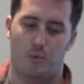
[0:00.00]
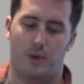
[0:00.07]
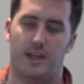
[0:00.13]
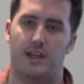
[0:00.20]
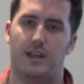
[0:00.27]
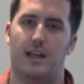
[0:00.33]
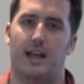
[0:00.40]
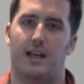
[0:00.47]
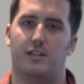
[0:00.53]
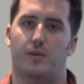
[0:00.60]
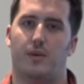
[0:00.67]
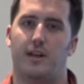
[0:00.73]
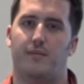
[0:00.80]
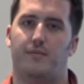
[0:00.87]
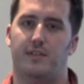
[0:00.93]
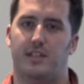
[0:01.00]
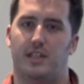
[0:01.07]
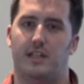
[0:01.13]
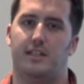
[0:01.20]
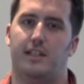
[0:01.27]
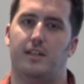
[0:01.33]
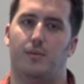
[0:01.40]
we can connect to any
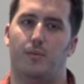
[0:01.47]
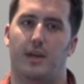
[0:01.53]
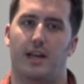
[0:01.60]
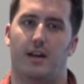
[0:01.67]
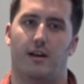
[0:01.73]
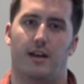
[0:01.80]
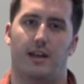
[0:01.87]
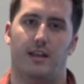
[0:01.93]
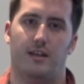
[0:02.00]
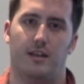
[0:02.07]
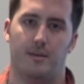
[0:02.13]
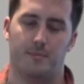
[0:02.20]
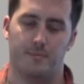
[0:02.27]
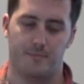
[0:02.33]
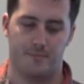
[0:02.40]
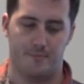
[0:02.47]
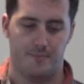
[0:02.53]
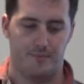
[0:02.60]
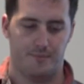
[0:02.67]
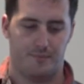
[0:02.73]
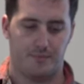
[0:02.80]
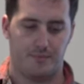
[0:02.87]
facility that we like
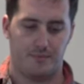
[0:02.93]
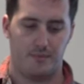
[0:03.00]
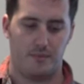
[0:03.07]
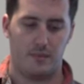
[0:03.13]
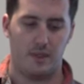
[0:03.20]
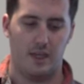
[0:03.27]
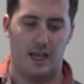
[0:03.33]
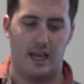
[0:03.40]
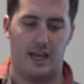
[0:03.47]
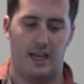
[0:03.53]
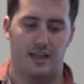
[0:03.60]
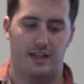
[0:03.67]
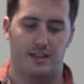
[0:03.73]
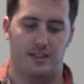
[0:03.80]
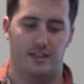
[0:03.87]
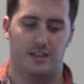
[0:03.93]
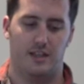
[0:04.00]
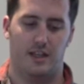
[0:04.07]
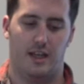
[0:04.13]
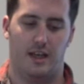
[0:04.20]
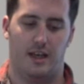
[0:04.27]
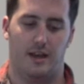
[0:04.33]

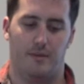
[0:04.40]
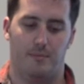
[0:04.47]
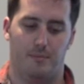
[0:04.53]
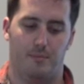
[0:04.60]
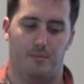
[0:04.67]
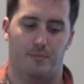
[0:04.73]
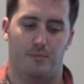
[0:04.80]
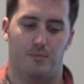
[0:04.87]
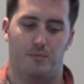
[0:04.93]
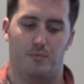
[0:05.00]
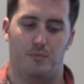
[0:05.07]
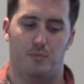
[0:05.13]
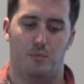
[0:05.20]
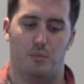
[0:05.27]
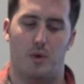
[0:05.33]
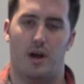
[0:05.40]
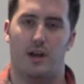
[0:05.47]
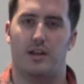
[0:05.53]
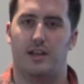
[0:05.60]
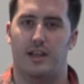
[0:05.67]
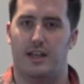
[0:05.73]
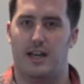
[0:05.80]
and
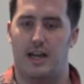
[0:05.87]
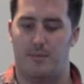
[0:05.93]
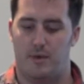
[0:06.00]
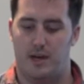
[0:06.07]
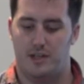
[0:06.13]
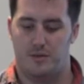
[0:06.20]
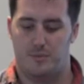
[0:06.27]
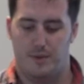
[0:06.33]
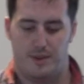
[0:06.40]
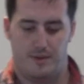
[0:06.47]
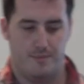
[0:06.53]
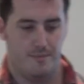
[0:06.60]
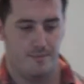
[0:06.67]
work in collaboration with